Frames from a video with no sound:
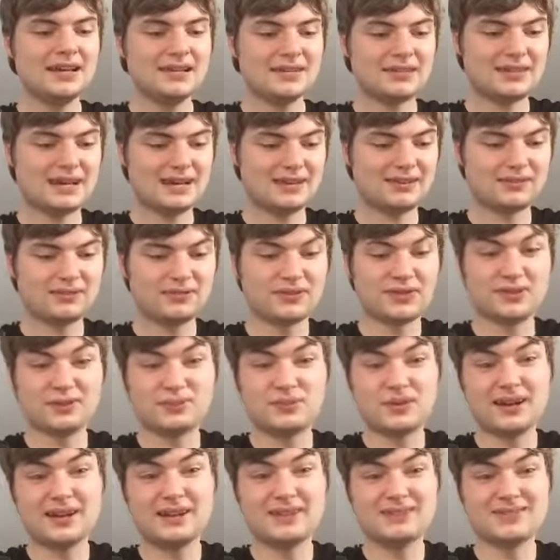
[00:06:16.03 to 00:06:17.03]
Gandalf the
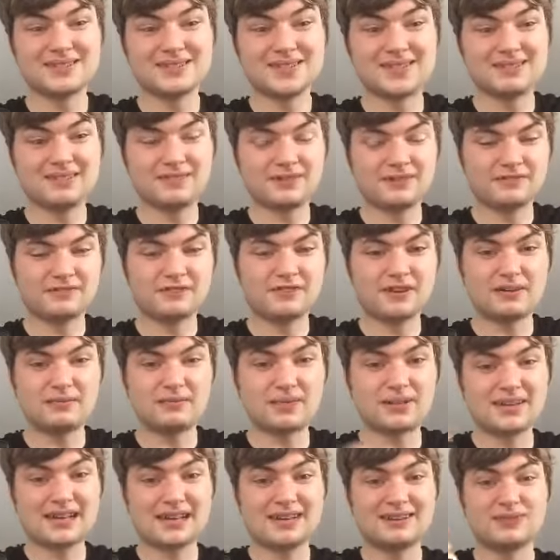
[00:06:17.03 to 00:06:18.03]
Grey was a lot of fun,
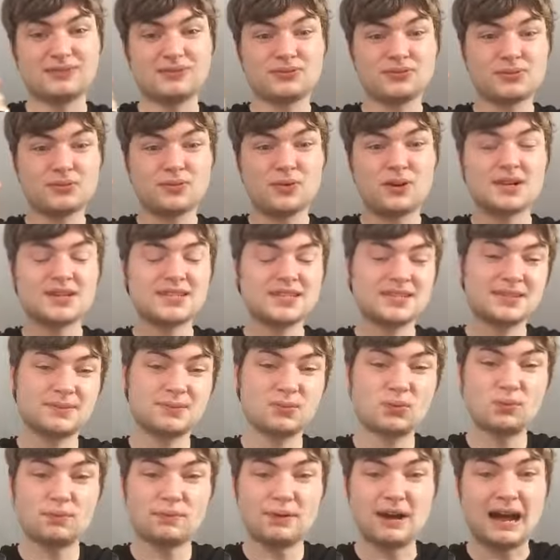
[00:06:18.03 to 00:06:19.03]
but Gandalf the White's the
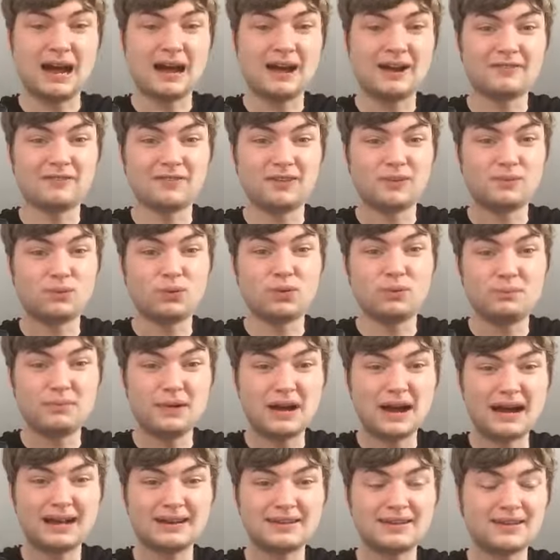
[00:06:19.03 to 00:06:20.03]
more powerful and more
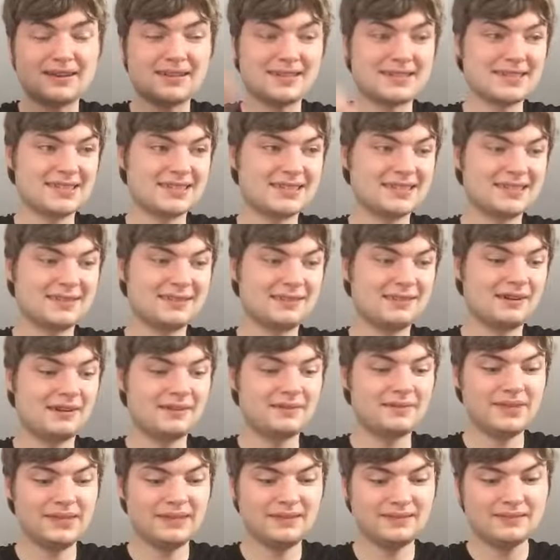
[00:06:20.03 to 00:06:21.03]
badass of the two. I
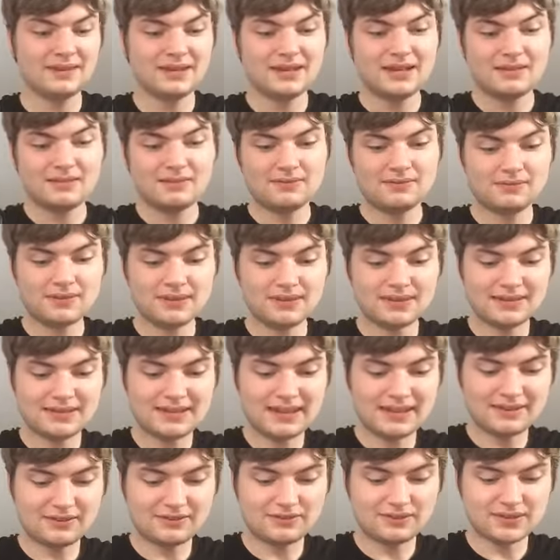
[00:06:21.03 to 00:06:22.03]
mean, when
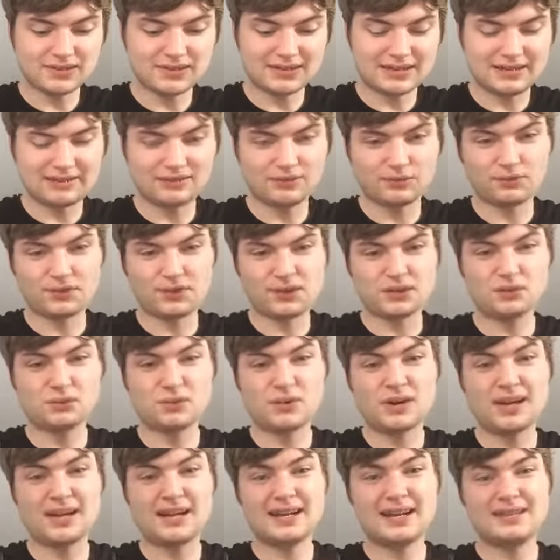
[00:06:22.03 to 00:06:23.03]
Gandalf was Gandalf the
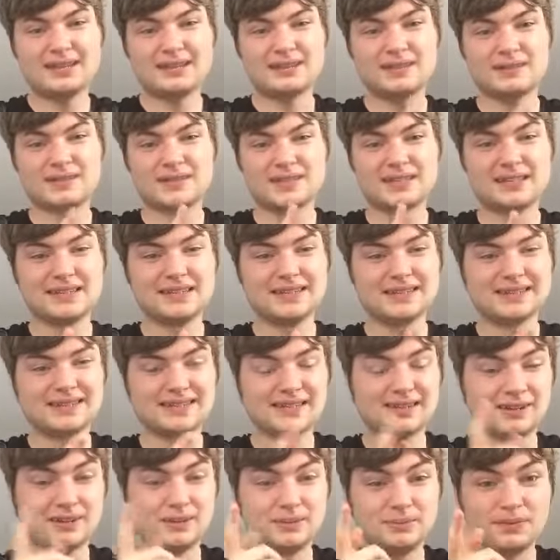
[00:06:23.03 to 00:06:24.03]
Grey, there was a
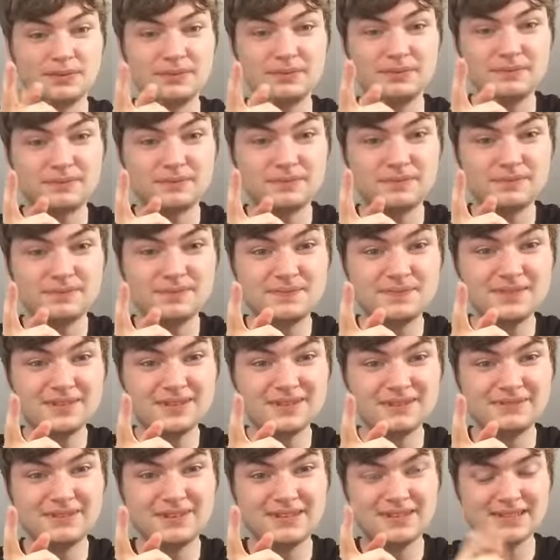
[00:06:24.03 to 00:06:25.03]
little hope of
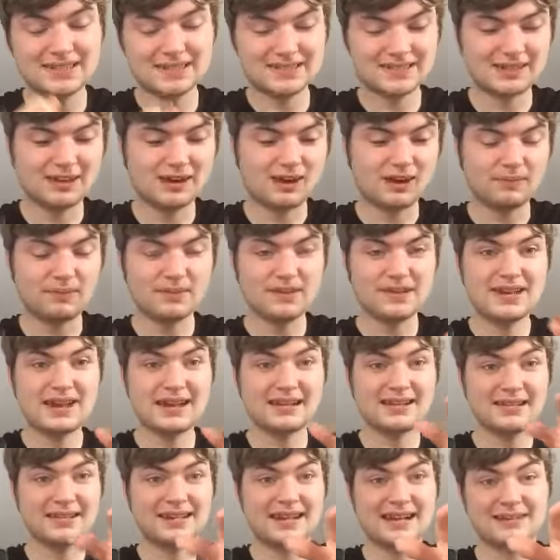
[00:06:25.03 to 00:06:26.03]
defeating Sauron, but
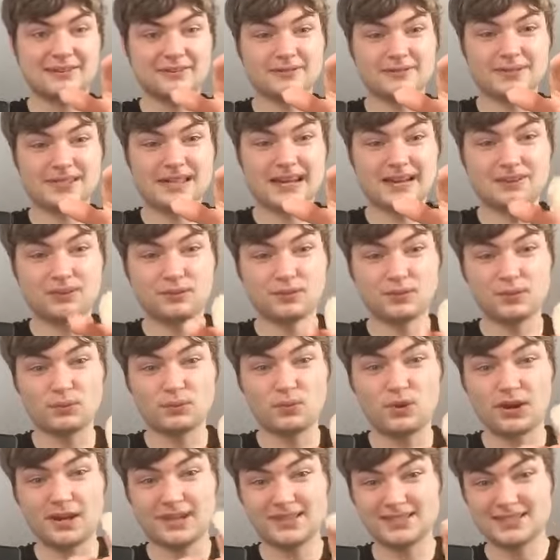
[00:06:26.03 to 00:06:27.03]
now that Gandalf's Gandalf the
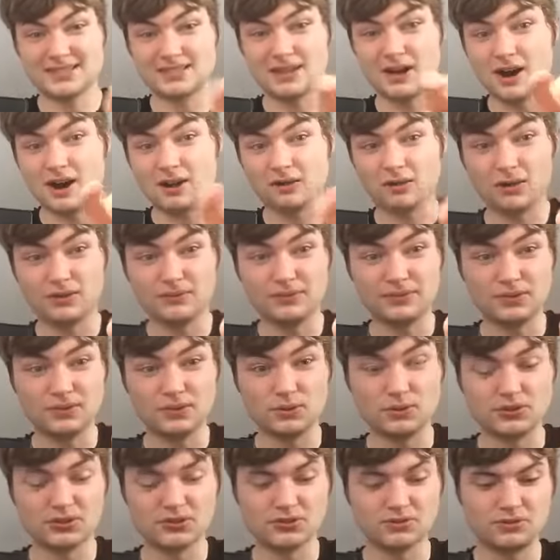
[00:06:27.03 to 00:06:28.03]
White, Sauron,
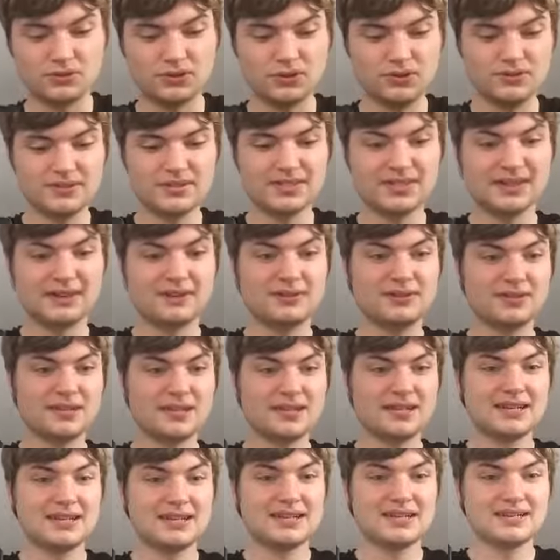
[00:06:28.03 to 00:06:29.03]
you're screwed. So,
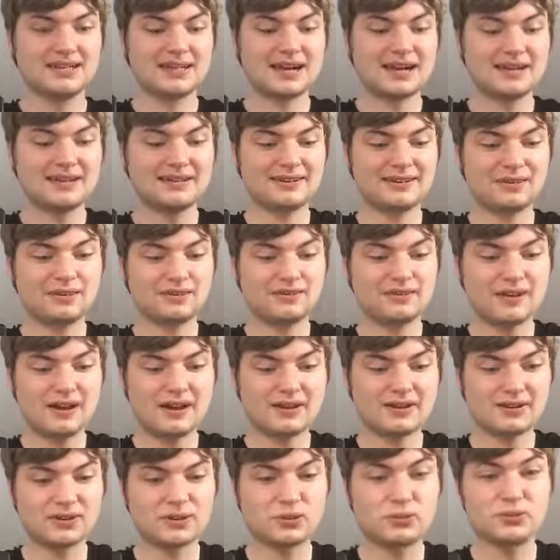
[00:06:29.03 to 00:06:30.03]
Gandalf,
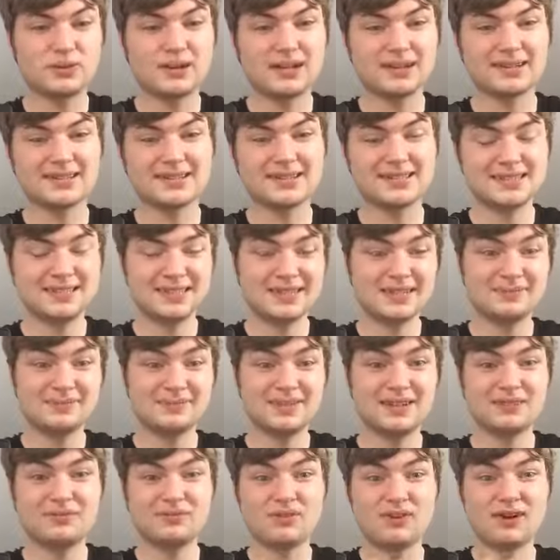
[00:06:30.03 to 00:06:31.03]
Aragorn, Legolas, and
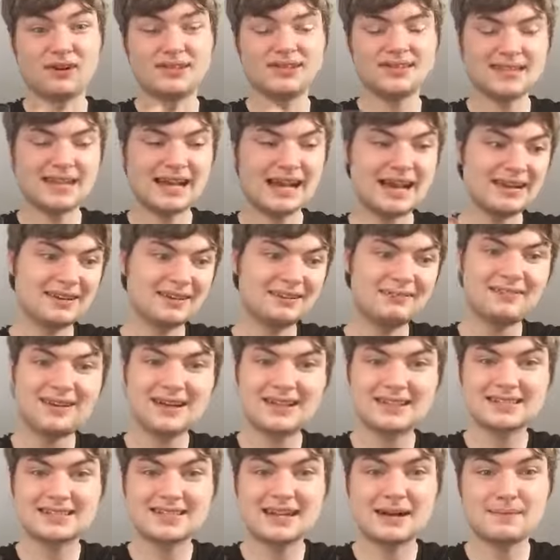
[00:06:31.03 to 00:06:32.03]
Gimli ride to
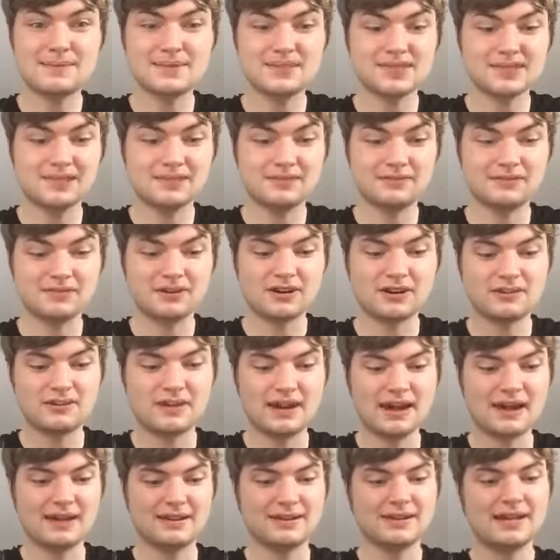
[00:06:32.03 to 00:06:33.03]
Edoras, capital of
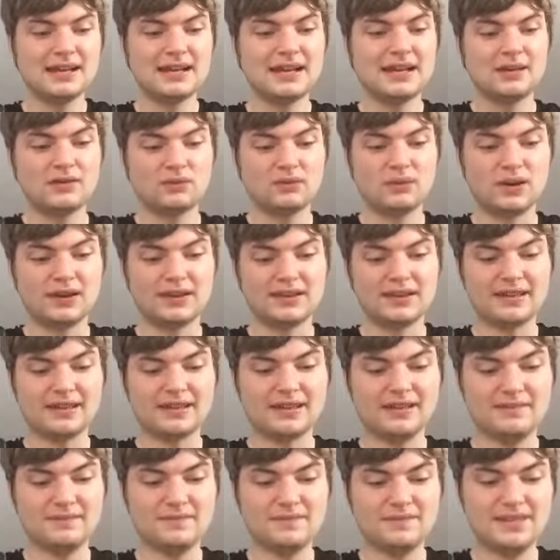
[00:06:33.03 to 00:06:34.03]
Rohan, where
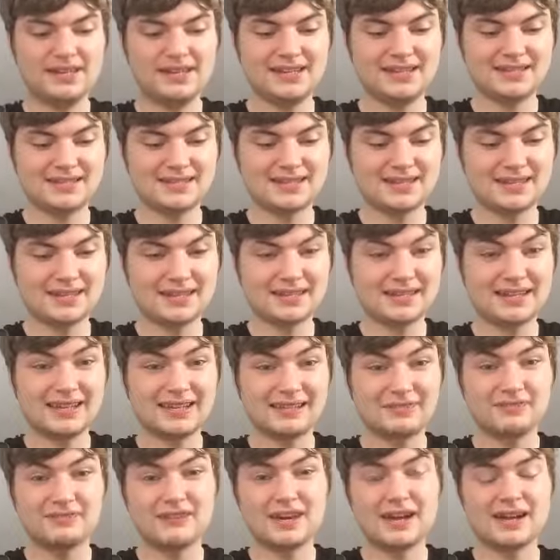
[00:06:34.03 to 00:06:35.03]
they meet
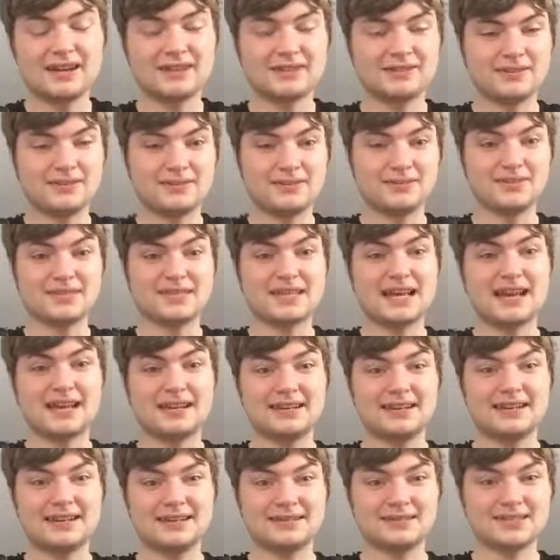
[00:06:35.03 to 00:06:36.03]
King Théoden, who's
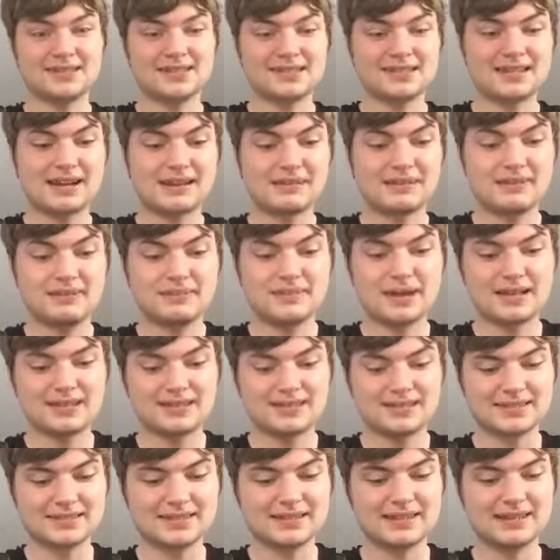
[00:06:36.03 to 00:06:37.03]
sadly under
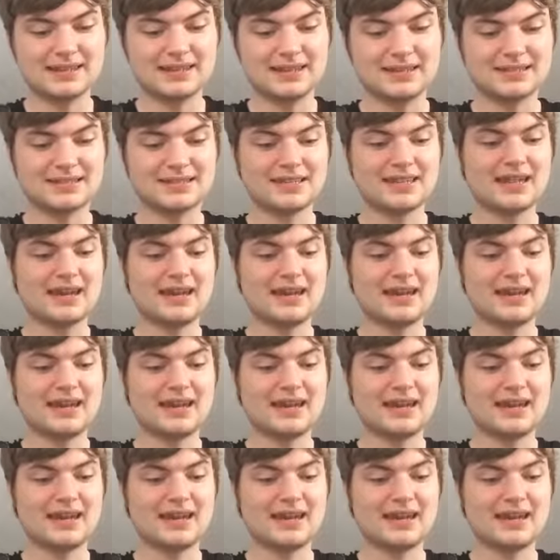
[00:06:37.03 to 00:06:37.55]
Saruman's curse,